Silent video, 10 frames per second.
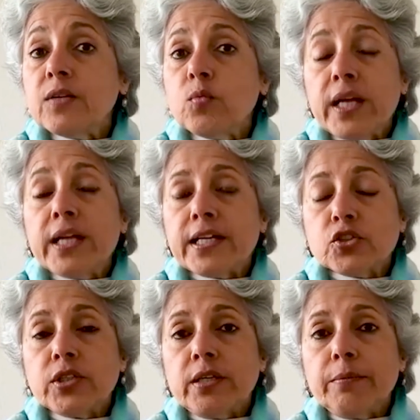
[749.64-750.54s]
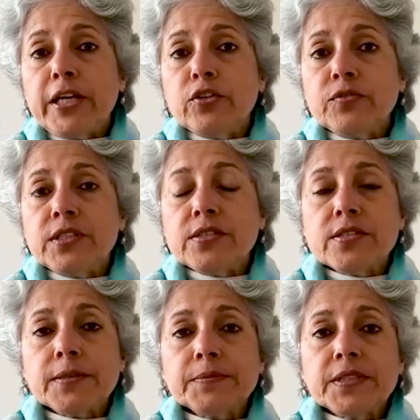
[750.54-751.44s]
done well, actually, in many of
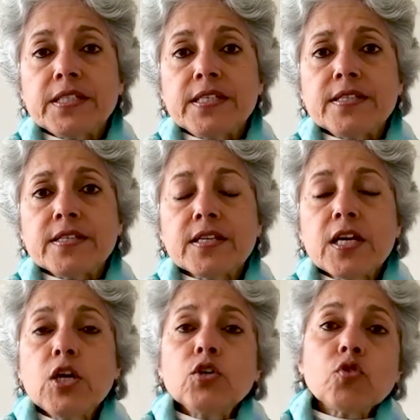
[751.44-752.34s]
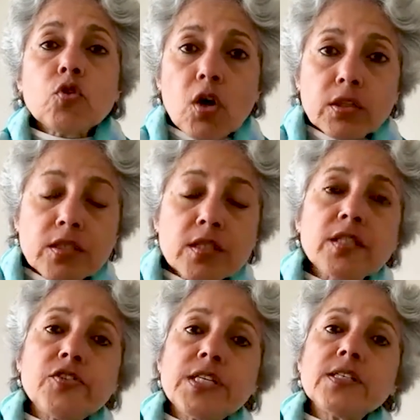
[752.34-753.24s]
these uh, diseases. So
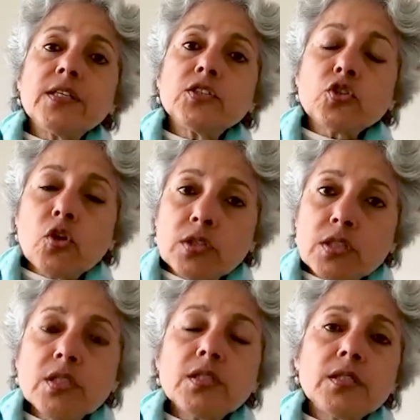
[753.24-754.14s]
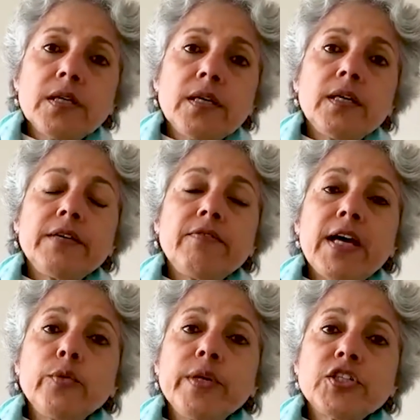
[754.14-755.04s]
constant research, constant uh,
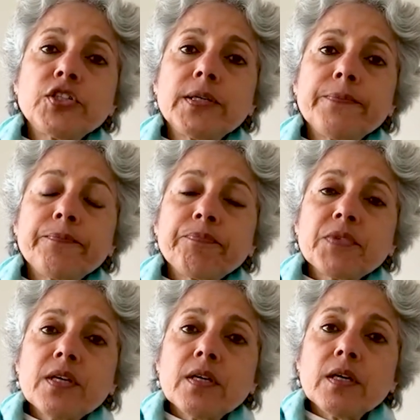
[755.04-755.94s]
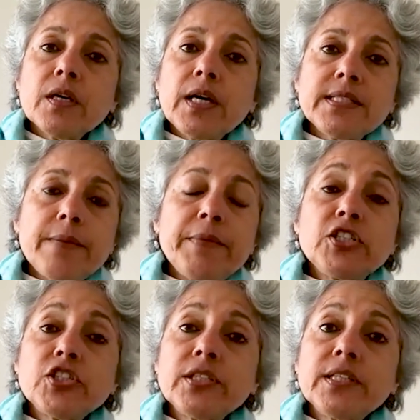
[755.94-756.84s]
evaluation. Uh, as I
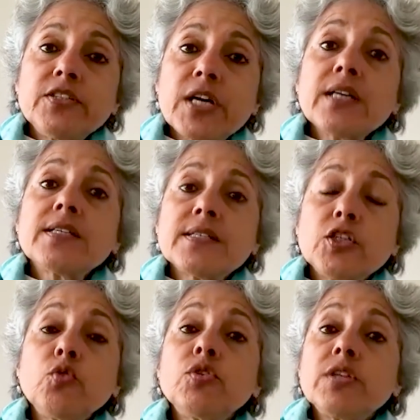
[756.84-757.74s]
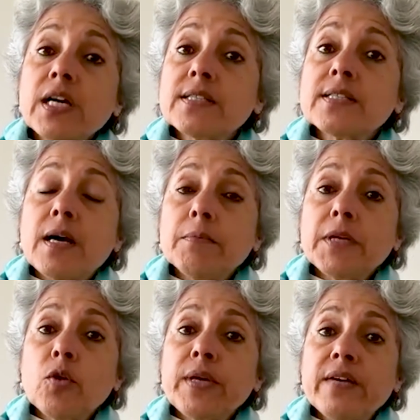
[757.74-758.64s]
mentioned, the drugs, new drugs come.
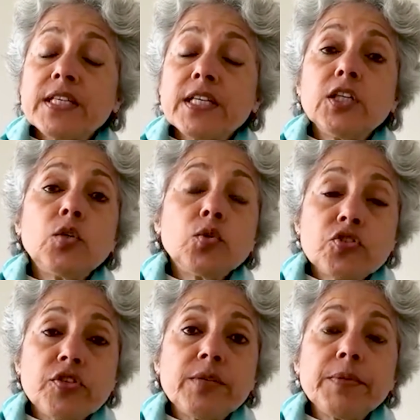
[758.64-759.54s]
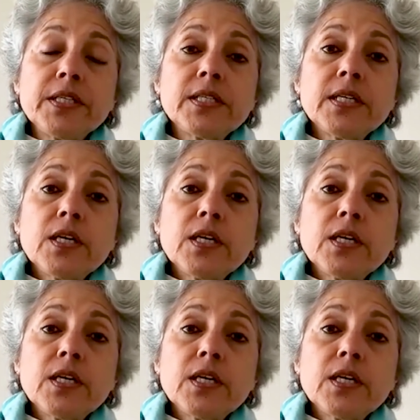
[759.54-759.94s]
Now we have single dose treatment